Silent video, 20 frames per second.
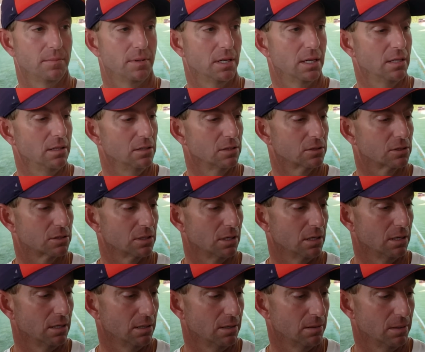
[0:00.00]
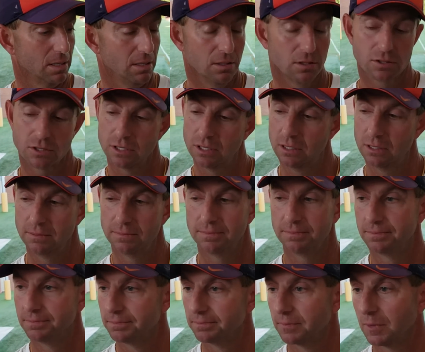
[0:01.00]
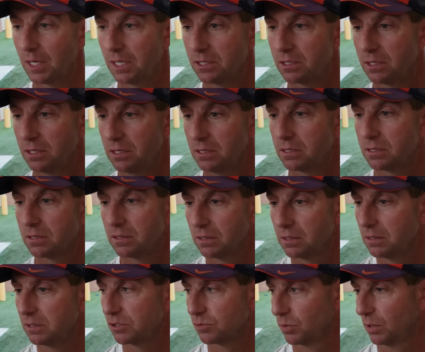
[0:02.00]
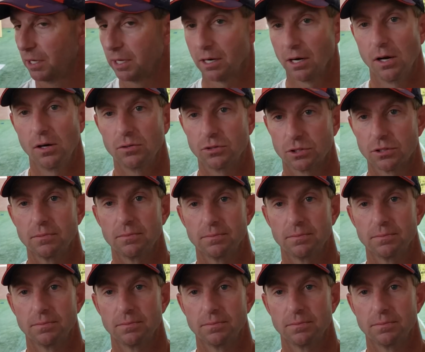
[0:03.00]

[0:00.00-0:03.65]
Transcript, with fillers: He looks uh, he looks good. He's, he's, he's really close.